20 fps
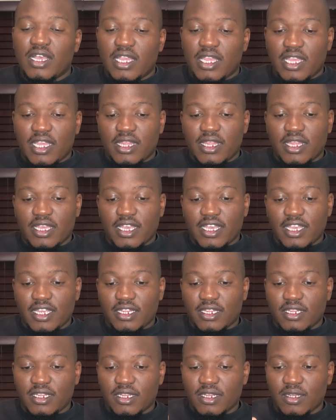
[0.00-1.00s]
in
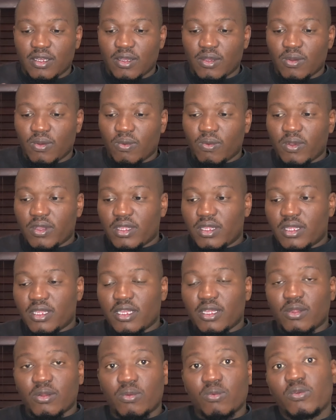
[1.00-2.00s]
that
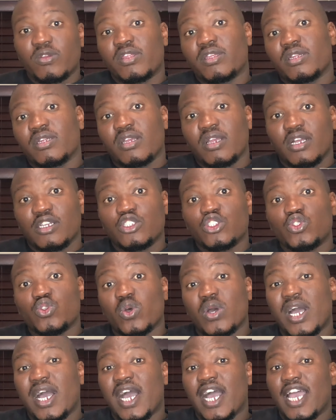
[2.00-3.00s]
with regards to
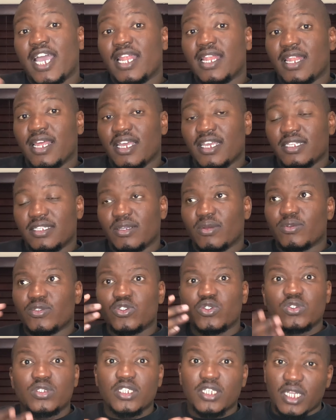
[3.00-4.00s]
highlights, I was
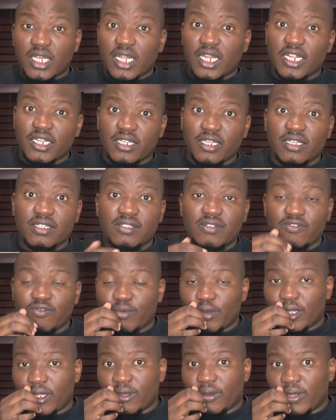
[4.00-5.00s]
shooting color negative,
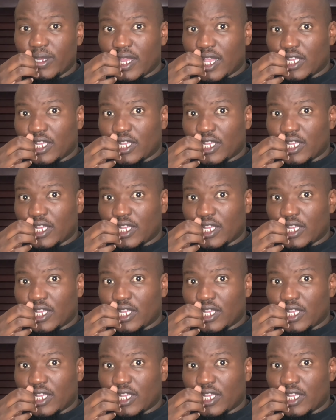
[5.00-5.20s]
by the way.